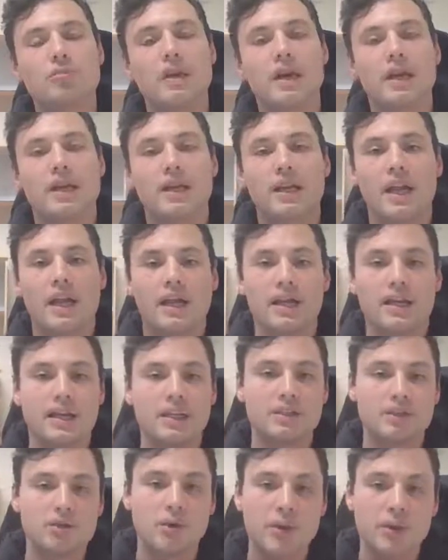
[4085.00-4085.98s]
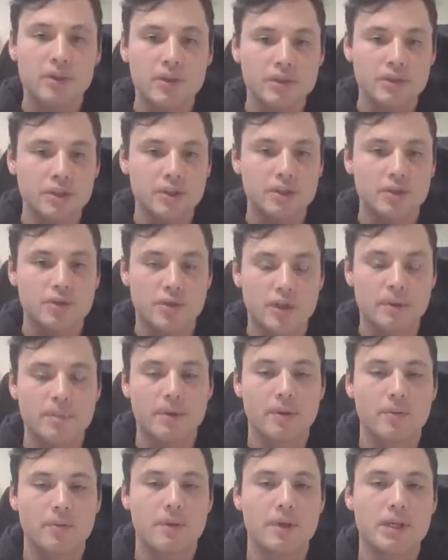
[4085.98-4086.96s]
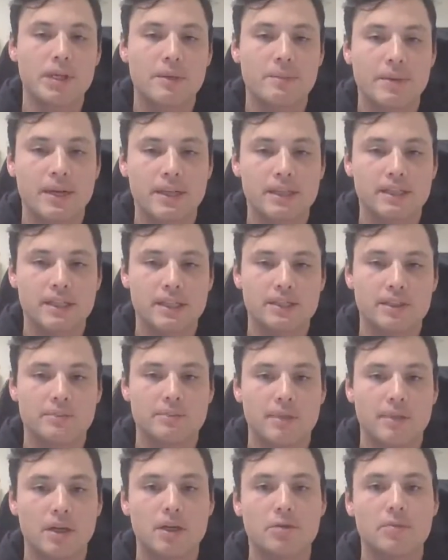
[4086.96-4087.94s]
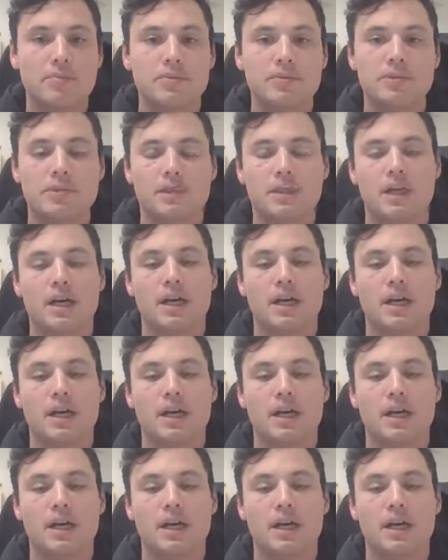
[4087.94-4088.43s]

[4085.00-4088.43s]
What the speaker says: man, and enjoy the rest of your trip. And when you get back down to Melb's,